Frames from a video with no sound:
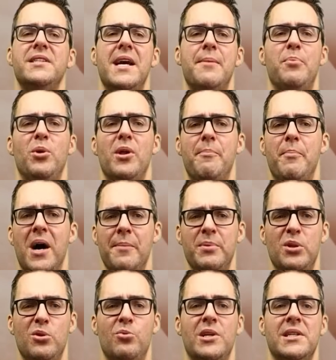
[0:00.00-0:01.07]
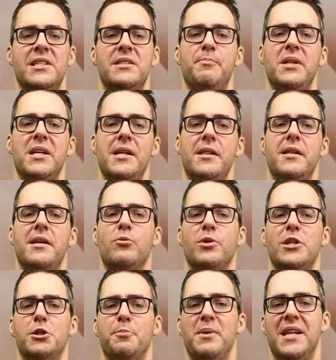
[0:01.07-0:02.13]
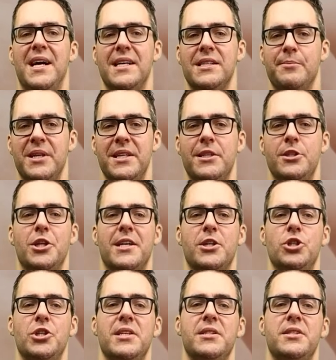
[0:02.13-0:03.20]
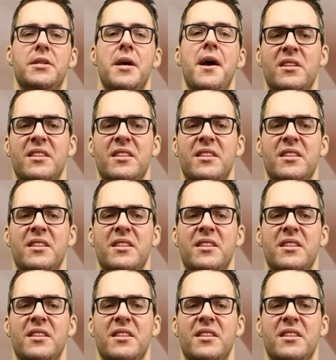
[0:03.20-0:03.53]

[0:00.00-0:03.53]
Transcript: example, a popular one is platelet-rich plasma injections.